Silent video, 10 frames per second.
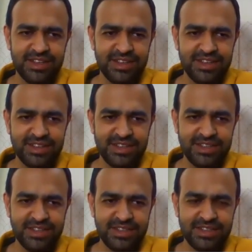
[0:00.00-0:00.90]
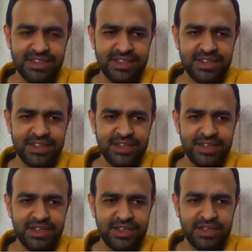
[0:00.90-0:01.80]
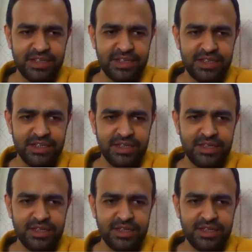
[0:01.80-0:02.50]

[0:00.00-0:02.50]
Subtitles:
The person shown says nothing.